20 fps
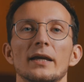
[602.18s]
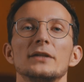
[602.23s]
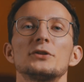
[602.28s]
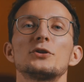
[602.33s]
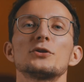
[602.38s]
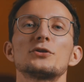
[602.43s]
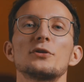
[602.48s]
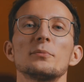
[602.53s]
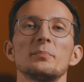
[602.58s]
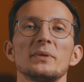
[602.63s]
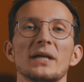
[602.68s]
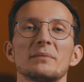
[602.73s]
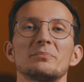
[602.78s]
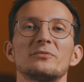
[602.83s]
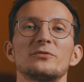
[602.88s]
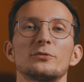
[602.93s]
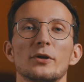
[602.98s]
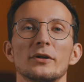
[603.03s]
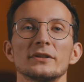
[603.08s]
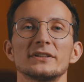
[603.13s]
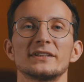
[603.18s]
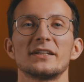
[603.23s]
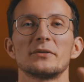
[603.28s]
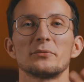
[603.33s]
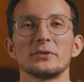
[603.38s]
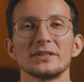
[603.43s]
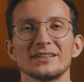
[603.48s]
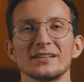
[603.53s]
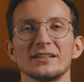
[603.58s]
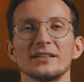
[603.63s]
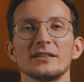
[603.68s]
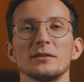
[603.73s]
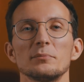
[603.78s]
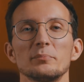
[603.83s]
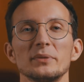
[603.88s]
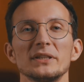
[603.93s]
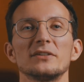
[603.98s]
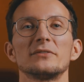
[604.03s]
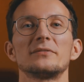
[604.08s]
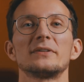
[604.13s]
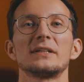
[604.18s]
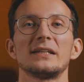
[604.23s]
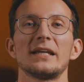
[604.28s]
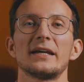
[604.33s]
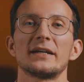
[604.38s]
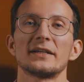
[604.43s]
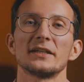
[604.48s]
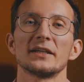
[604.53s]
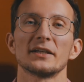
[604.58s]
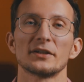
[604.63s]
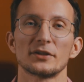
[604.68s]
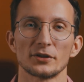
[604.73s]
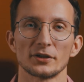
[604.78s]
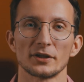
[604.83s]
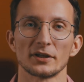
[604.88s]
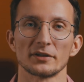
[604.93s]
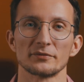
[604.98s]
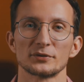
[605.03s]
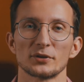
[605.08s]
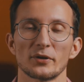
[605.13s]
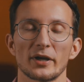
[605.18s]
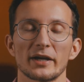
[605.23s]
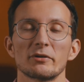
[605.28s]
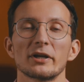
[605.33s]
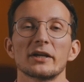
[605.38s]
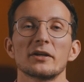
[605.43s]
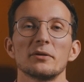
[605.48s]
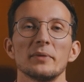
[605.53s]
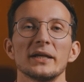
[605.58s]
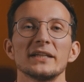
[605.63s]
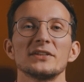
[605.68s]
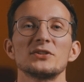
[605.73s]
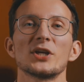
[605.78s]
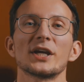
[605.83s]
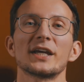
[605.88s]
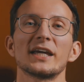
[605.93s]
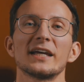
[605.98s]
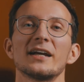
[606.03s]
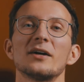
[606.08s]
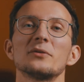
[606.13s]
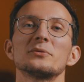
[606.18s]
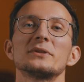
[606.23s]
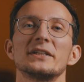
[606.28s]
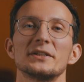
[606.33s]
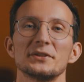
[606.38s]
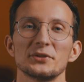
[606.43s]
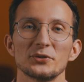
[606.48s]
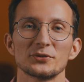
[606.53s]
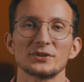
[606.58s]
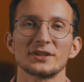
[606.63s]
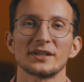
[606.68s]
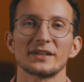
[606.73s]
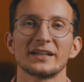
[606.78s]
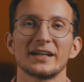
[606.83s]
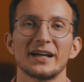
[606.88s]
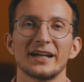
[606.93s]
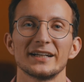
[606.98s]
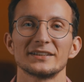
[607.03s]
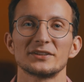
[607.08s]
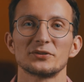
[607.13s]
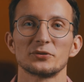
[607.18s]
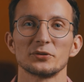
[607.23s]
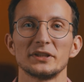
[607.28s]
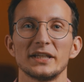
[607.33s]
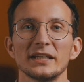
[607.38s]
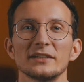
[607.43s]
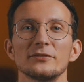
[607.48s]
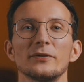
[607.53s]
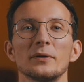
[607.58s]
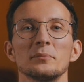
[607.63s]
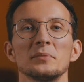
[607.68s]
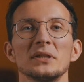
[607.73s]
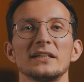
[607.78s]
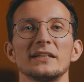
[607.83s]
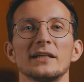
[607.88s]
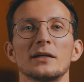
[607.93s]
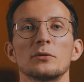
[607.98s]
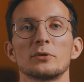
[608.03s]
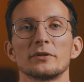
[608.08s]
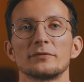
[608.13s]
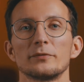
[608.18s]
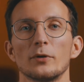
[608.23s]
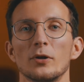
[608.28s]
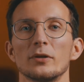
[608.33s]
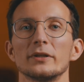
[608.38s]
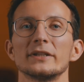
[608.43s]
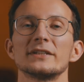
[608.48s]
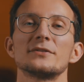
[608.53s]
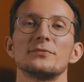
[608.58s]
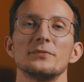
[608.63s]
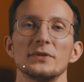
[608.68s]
And just to be upfront, there is a little bit of a learning curve, so I recommend checking out their user guides to get familiar with all its